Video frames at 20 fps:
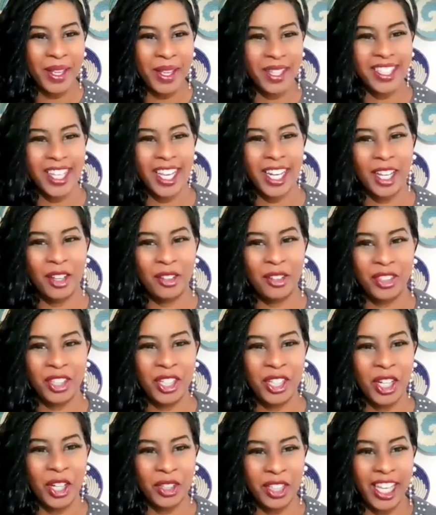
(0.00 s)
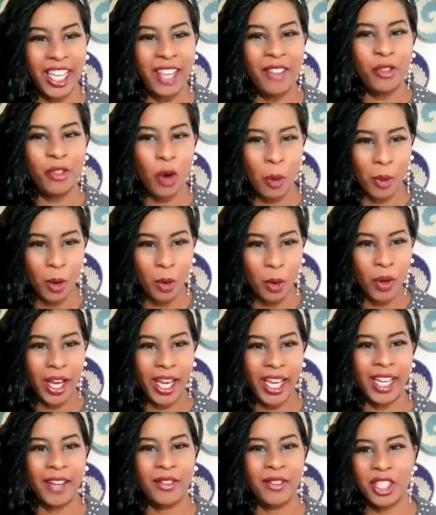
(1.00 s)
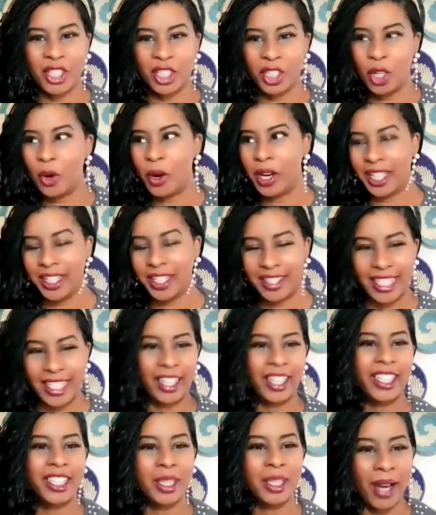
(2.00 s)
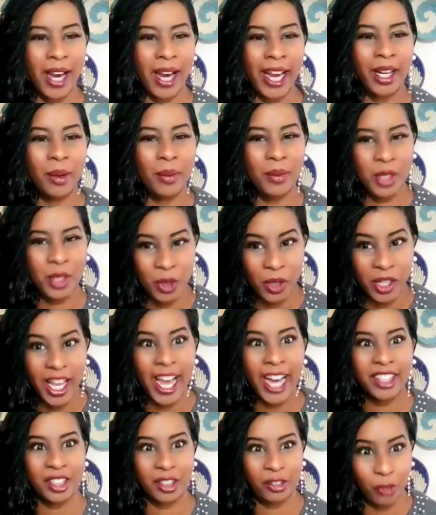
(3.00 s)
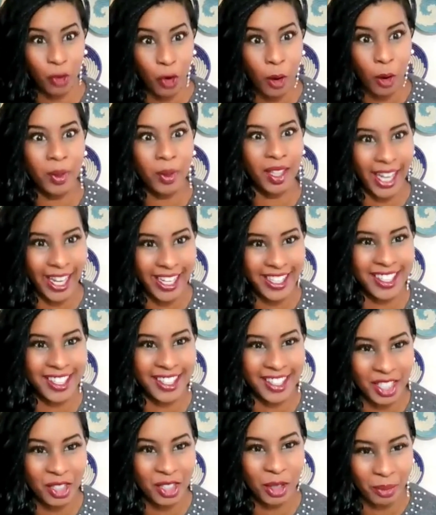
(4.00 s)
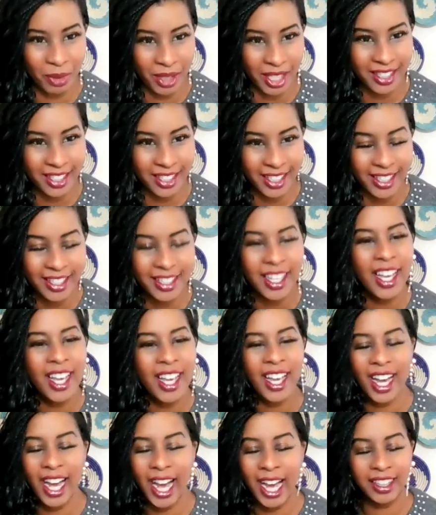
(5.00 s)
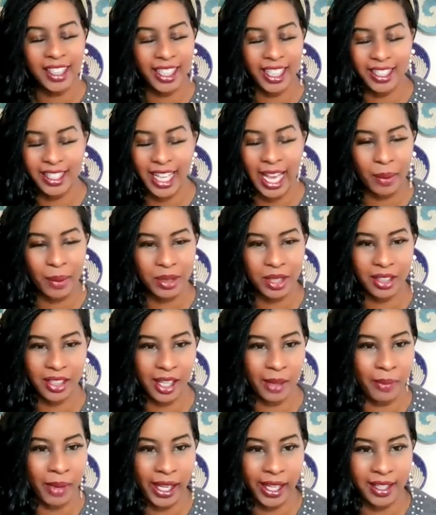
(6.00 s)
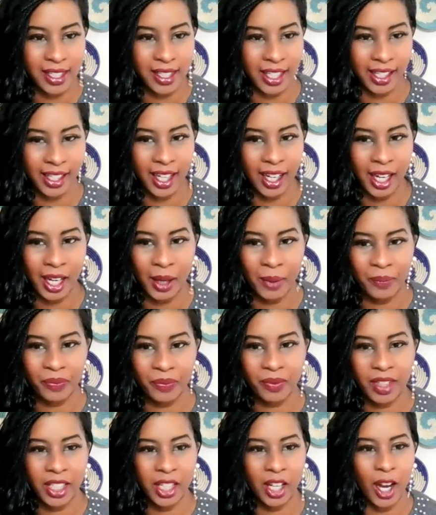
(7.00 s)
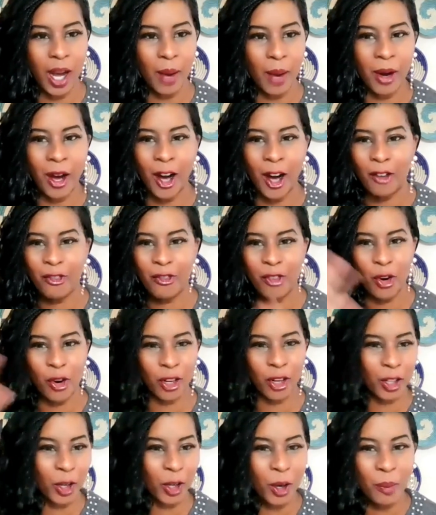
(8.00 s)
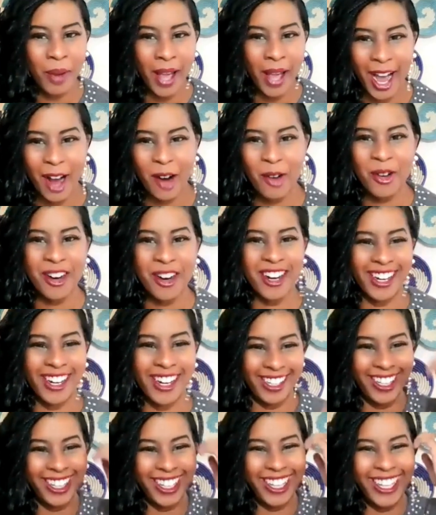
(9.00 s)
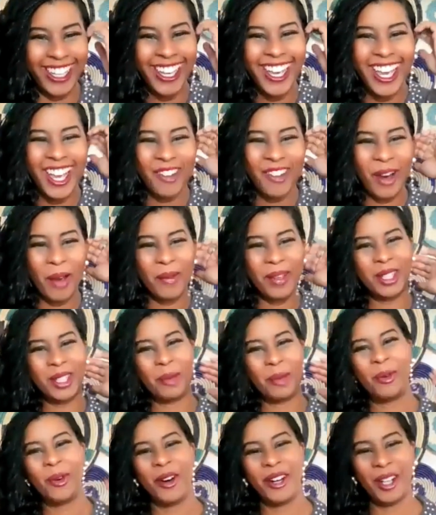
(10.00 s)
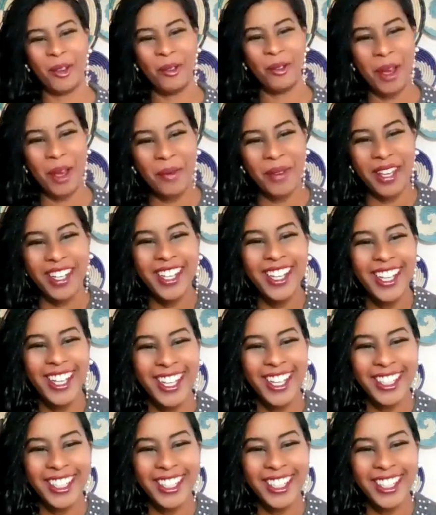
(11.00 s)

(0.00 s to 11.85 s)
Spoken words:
instead of, you know, the informal way of just going and selling some items, you can actually formalize this into a business. I think it's absolutely amazing. You know, I'm all for girl power and women supporting women.